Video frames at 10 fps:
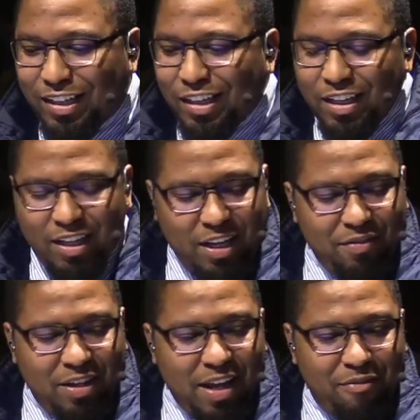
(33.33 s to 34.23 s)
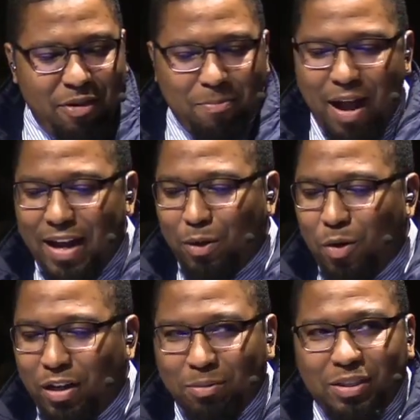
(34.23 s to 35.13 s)
Good evening, everybody.
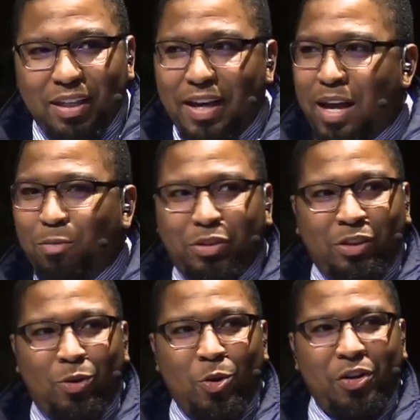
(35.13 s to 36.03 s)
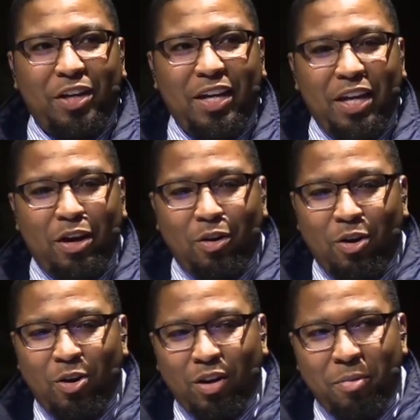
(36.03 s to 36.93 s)
Welcome to the Hamilton Corner here
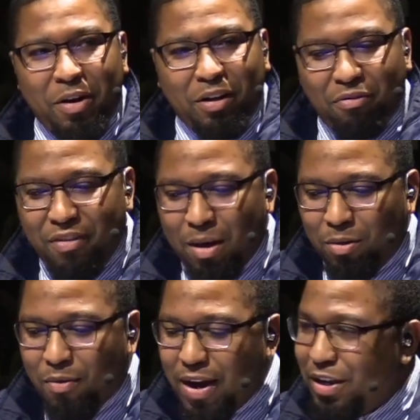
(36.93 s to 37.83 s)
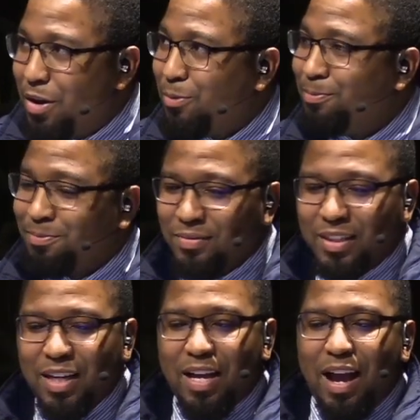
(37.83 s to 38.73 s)
on American Family Radio.
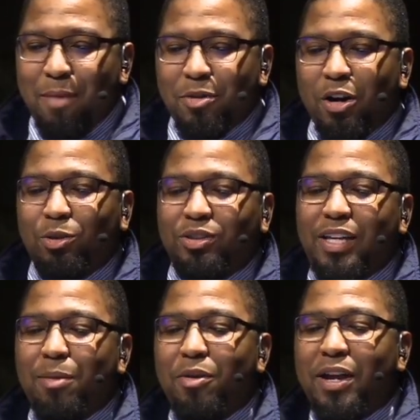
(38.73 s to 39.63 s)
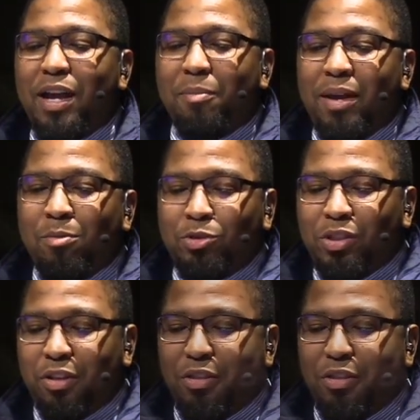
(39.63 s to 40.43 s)
I'm your host, Abraham Hamilton the